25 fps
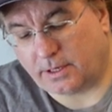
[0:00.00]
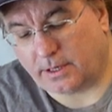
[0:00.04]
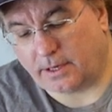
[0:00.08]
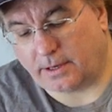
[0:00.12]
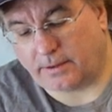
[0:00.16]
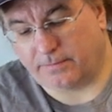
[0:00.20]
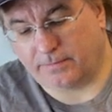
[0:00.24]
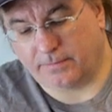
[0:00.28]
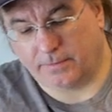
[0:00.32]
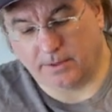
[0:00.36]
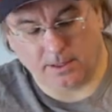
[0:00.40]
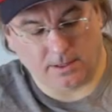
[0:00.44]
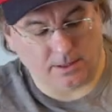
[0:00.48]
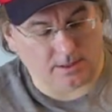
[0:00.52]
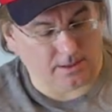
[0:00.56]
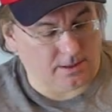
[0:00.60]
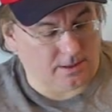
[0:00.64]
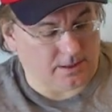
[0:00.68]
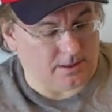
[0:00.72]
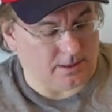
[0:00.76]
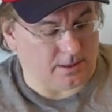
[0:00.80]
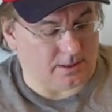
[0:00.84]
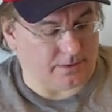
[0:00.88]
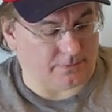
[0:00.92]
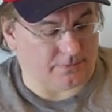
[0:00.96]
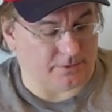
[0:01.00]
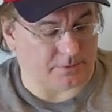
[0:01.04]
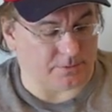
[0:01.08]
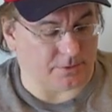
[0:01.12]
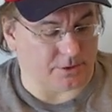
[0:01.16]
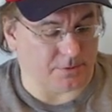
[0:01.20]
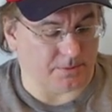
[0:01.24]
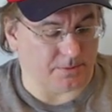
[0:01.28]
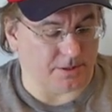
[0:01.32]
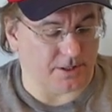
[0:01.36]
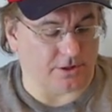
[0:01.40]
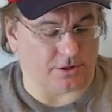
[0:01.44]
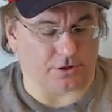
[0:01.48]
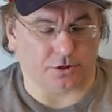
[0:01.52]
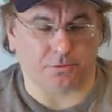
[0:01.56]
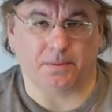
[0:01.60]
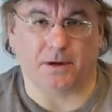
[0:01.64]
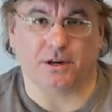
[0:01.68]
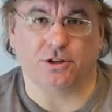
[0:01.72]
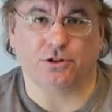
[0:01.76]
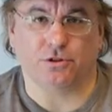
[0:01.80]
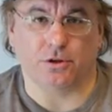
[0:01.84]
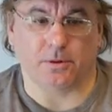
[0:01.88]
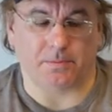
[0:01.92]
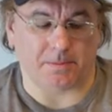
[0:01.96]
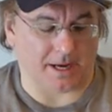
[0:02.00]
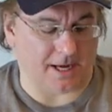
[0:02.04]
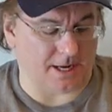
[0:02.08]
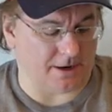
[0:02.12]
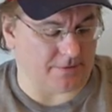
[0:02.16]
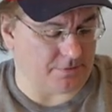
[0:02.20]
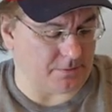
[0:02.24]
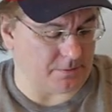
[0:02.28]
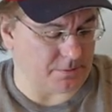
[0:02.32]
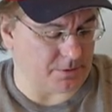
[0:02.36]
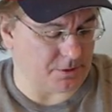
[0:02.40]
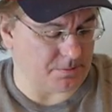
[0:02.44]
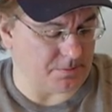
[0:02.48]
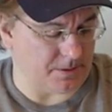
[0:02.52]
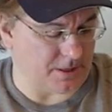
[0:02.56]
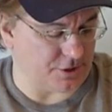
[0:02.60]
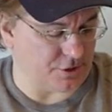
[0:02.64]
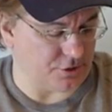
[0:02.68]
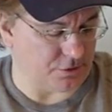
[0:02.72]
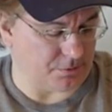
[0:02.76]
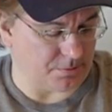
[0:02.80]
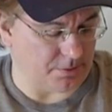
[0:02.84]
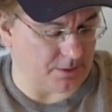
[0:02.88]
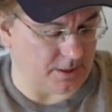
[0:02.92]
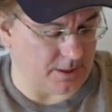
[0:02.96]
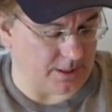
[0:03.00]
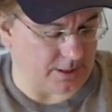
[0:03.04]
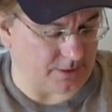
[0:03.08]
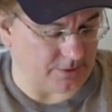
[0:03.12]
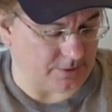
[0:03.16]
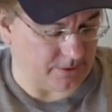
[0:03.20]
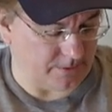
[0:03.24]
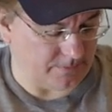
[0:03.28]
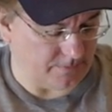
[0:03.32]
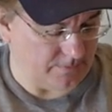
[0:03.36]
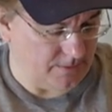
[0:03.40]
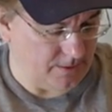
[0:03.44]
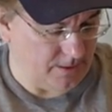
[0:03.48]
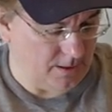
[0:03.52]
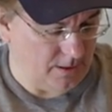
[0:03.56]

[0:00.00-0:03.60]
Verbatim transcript: um, uh, from a, either specially made or from a special place.